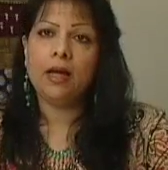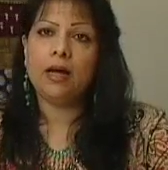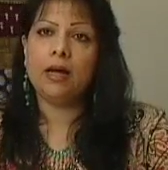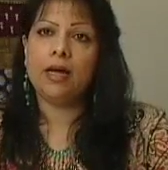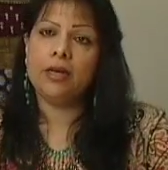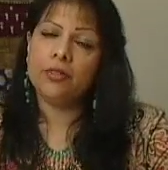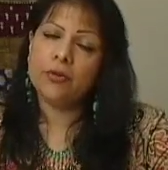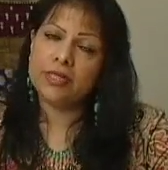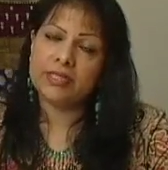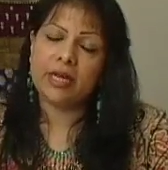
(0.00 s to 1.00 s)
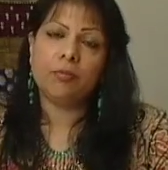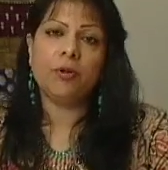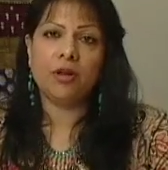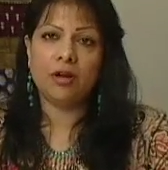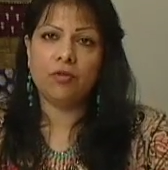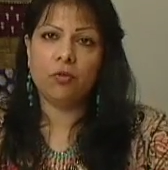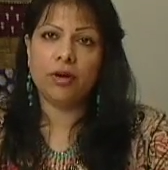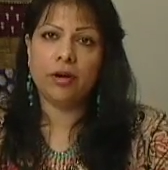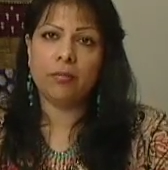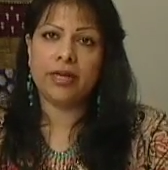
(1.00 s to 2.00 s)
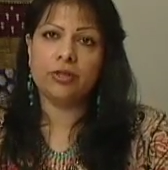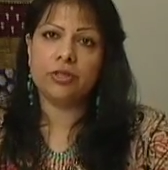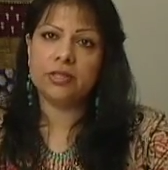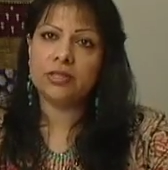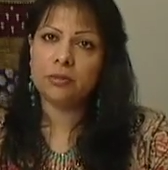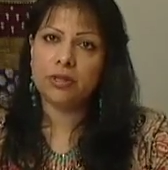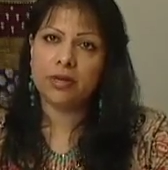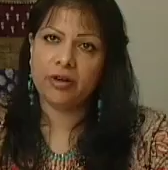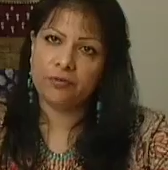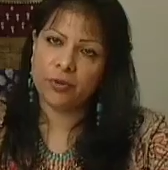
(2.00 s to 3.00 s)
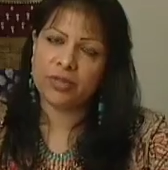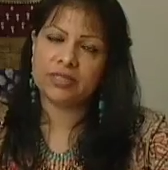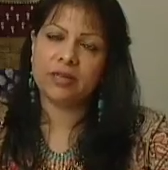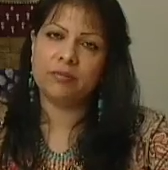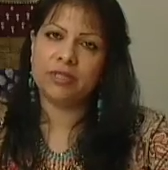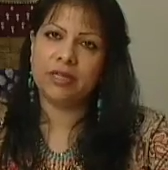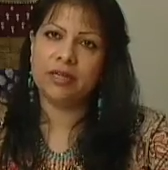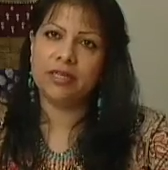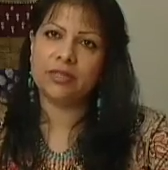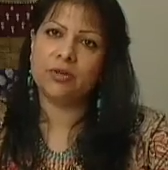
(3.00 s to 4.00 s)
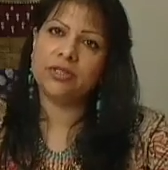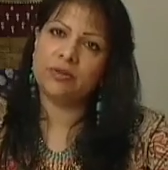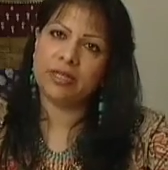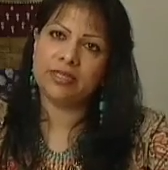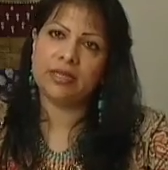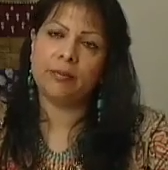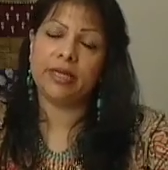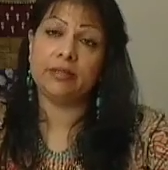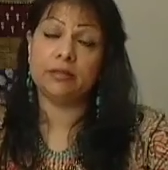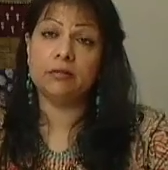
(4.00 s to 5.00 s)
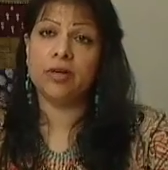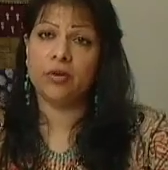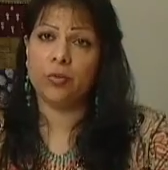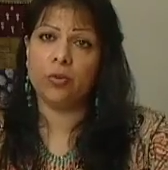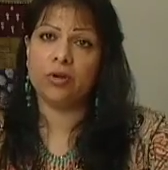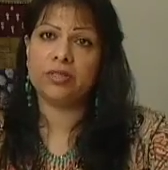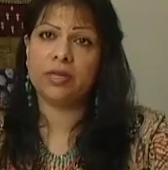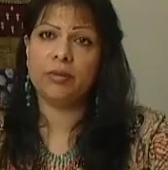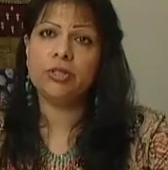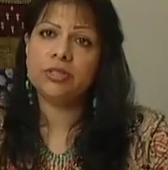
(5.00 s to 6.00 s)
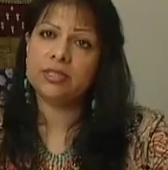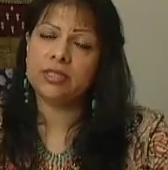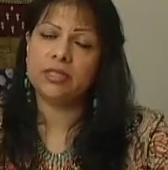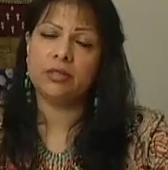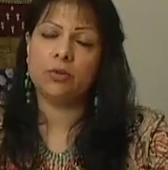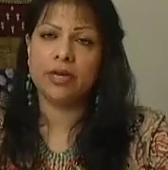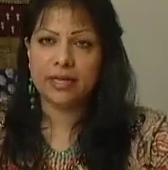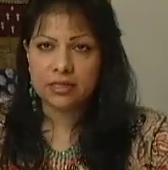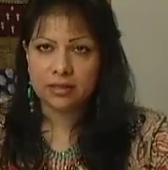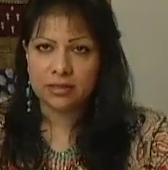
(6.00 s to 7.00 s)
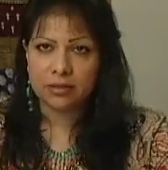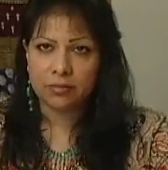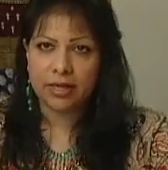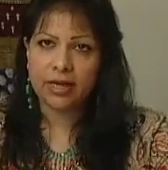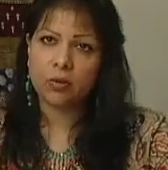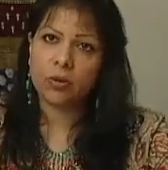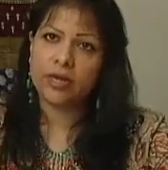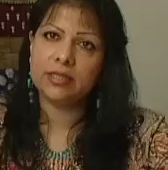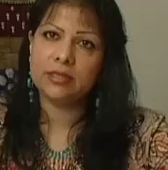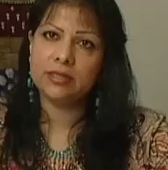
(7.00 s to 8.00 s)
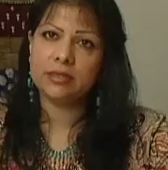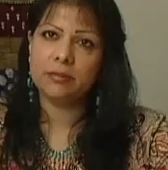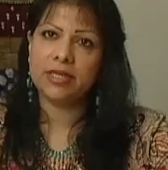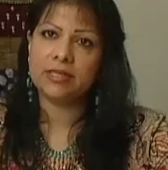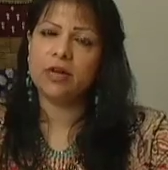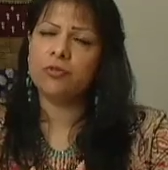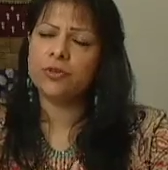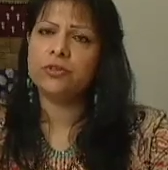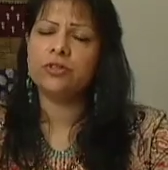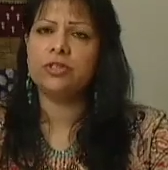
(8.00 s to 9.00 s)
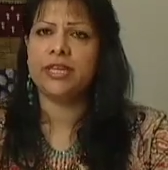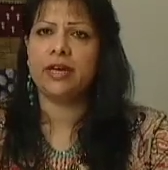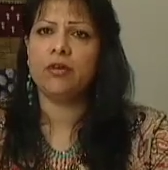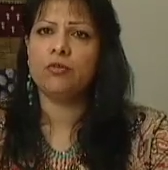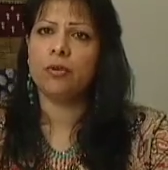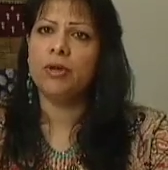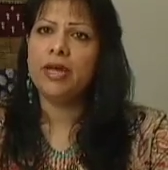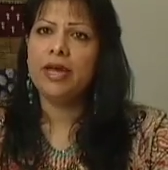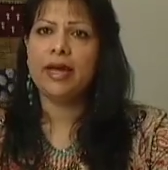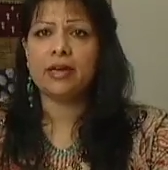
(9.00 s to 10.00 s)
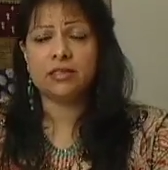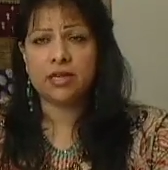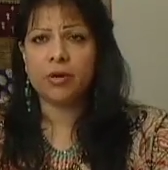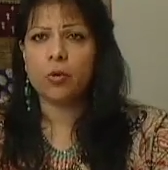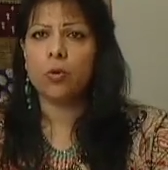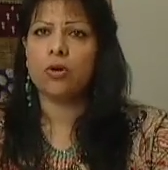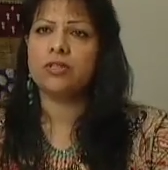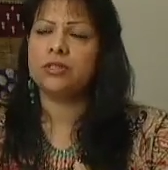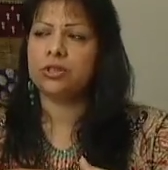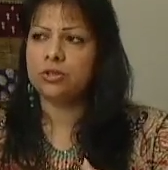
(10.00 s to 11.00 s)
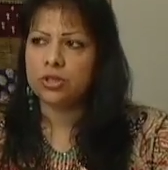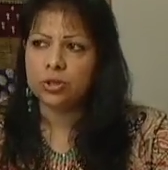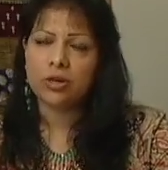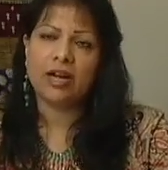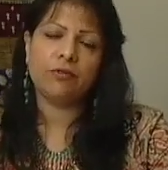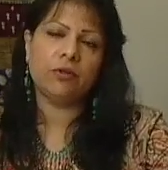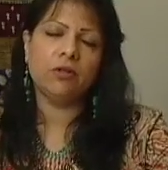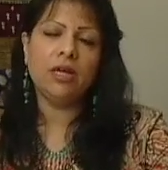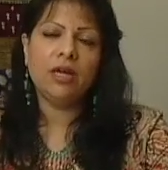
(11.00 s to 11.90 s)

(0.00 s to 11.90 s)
Another example of where my interdisciplinary focus comes in is also in examining literary works. I'm interested in Orientalism and how Orientalism has now filtered down from academic works and travel,